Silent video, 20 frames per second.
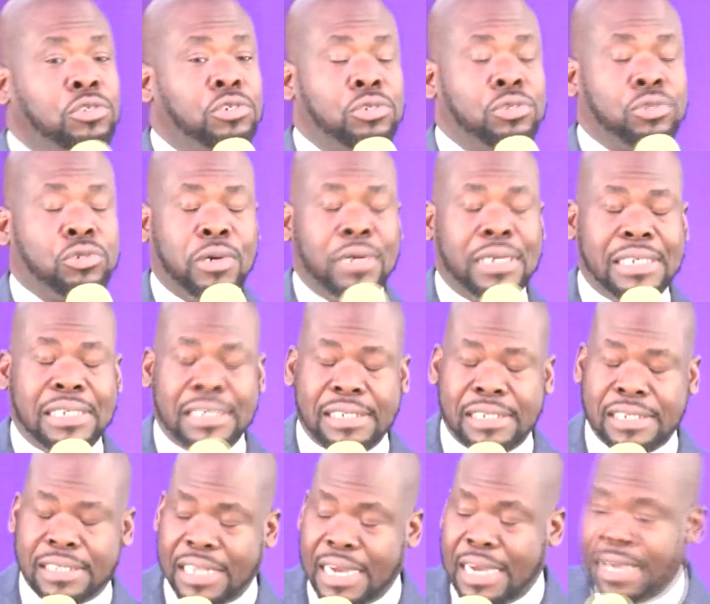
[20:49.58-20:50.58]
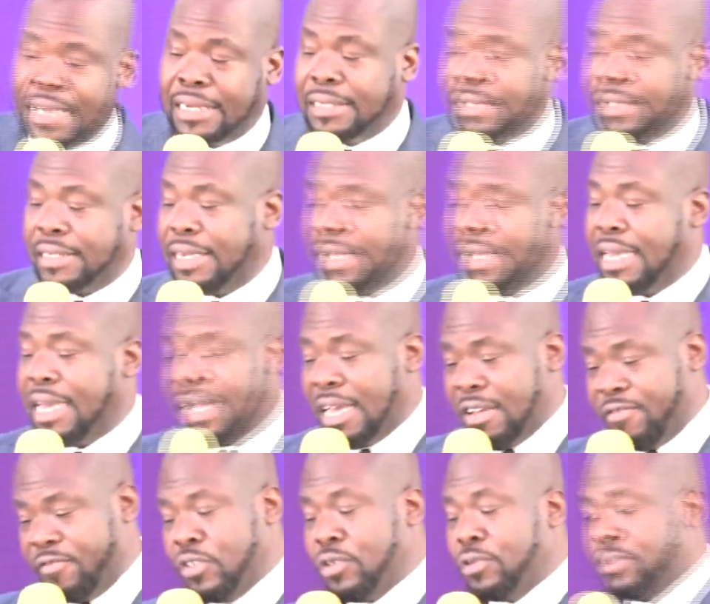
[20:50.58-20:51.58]
you to understand a
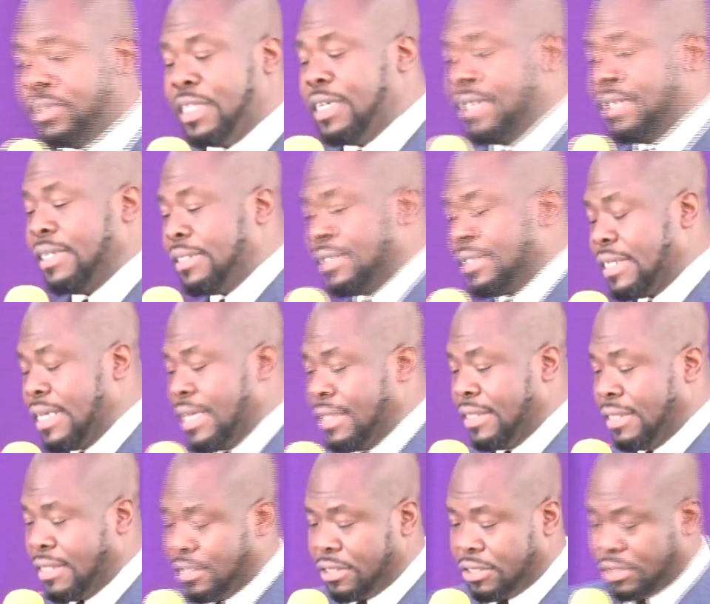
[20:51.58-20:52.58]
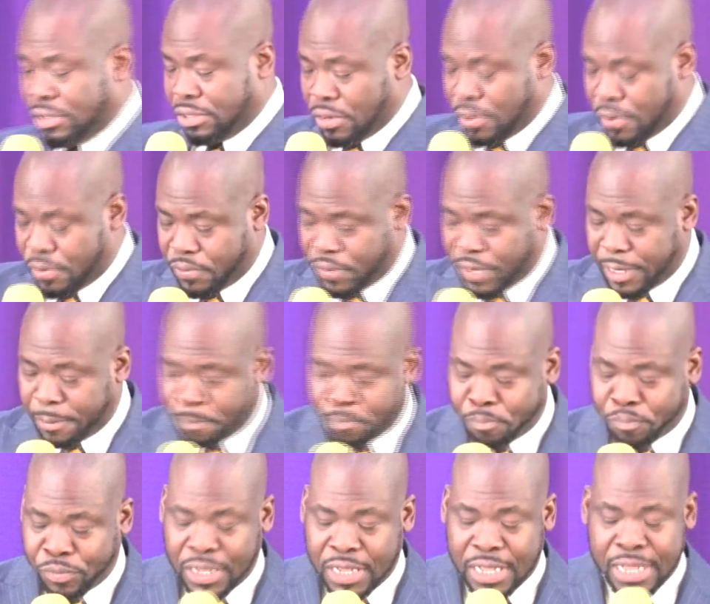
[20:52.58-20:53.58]
few things in this story.
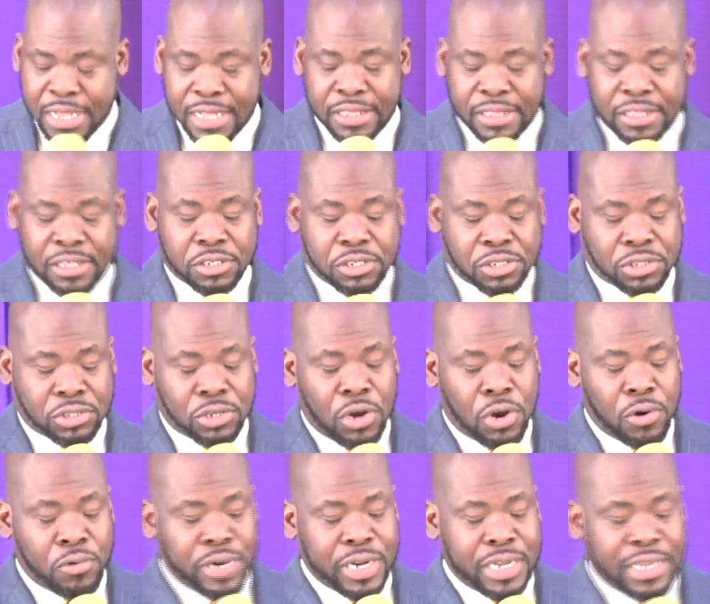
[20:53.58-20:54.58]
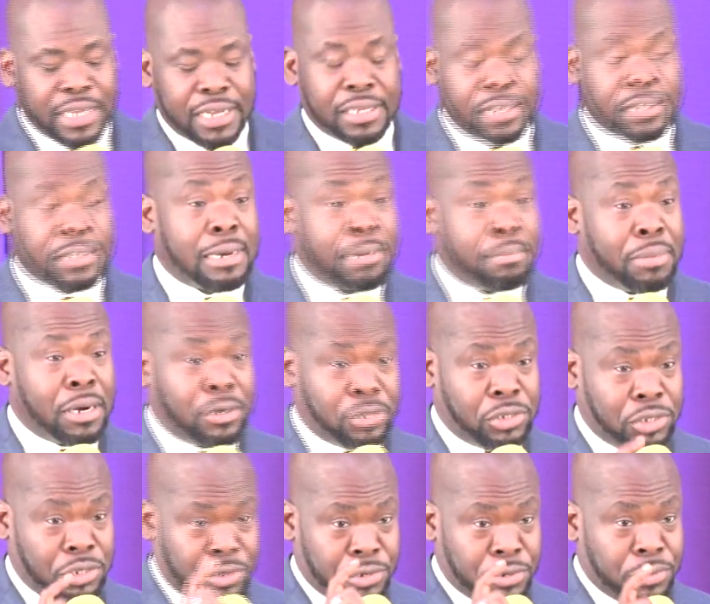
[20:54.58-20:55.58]
This story is about
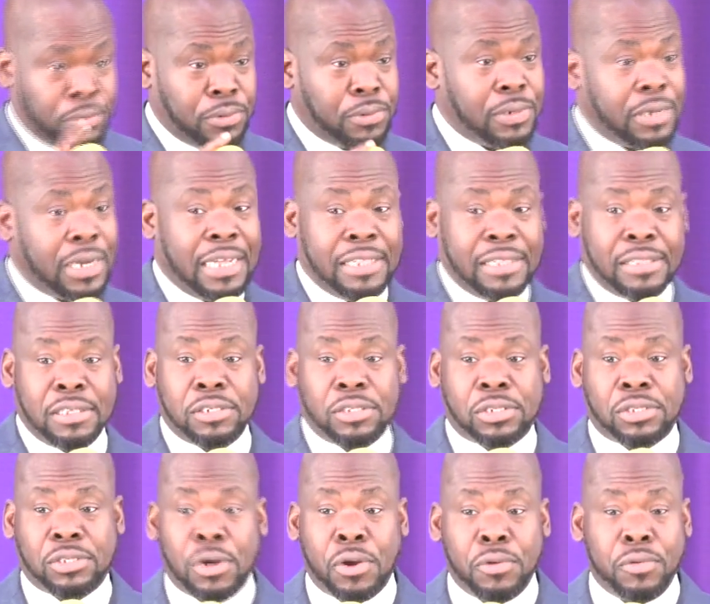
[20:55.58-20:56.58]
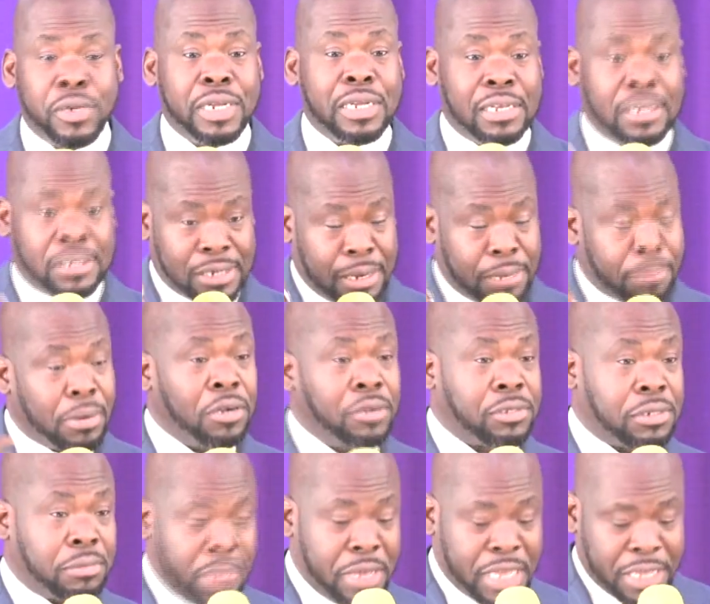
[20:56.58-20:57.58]
you, and this story is about
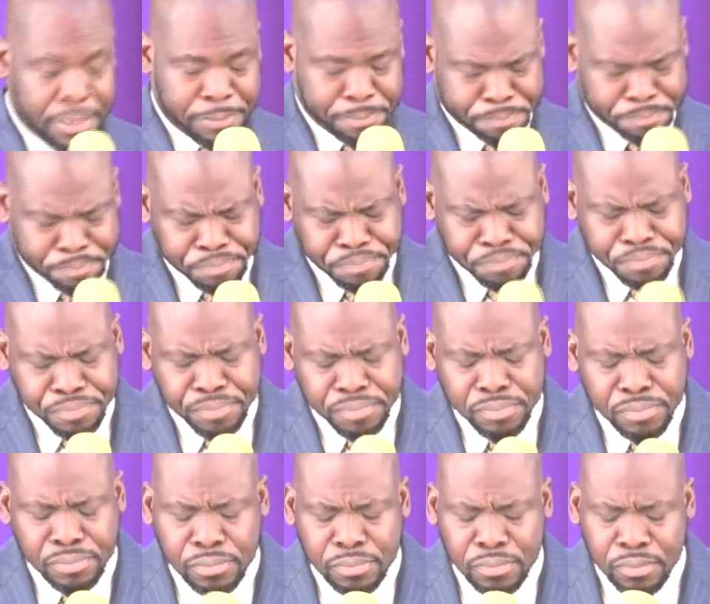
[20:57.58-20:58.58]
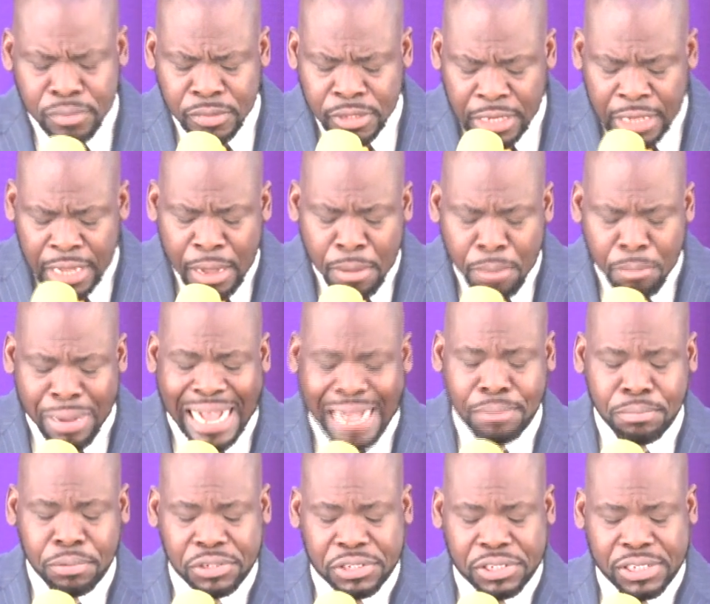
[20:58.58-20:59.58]
me.
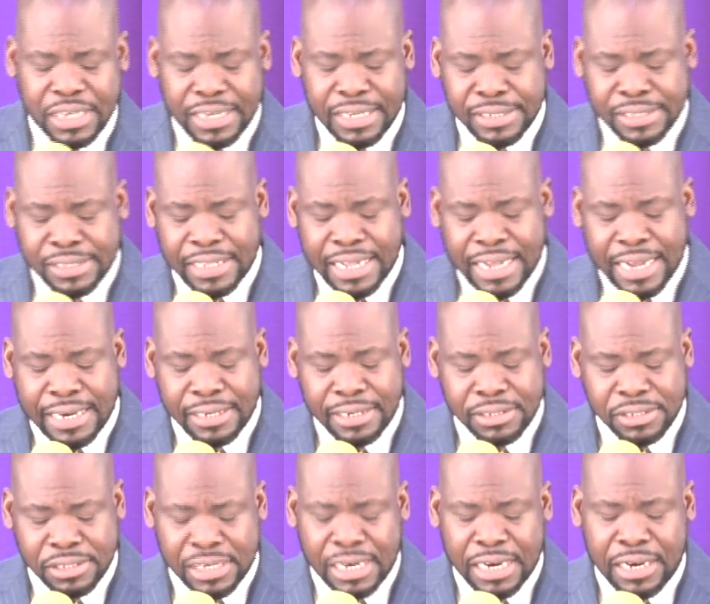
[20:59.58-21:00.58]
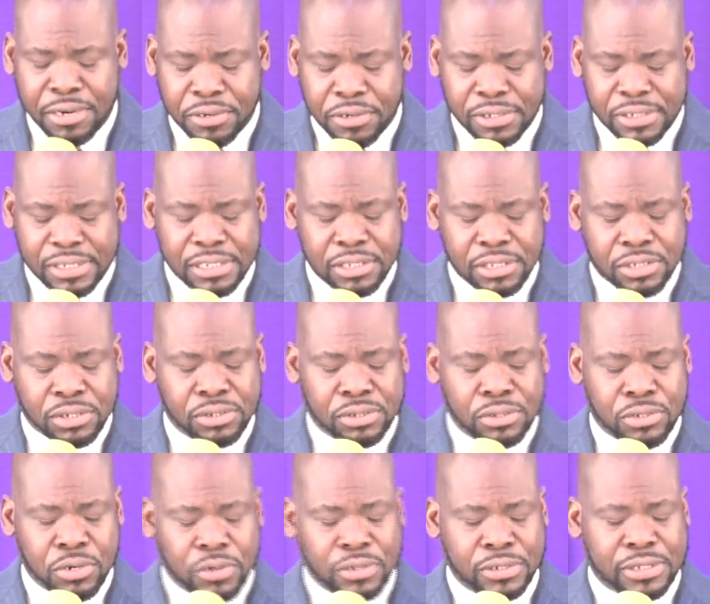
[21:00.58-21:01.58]
Bible says that Jairus'
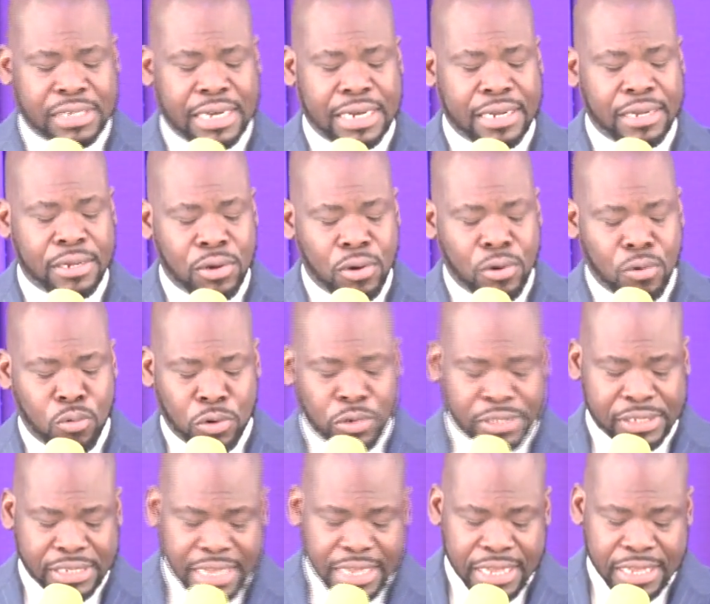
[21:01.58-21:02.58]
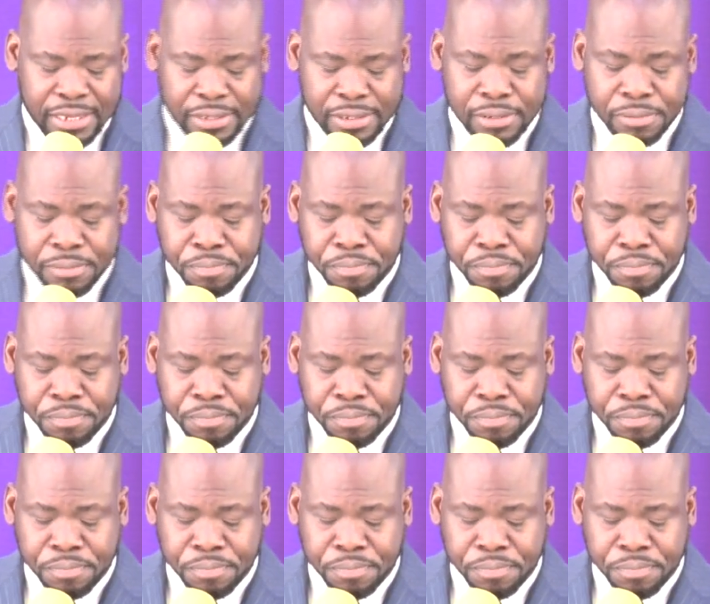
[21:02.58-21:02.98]
daughter was ill,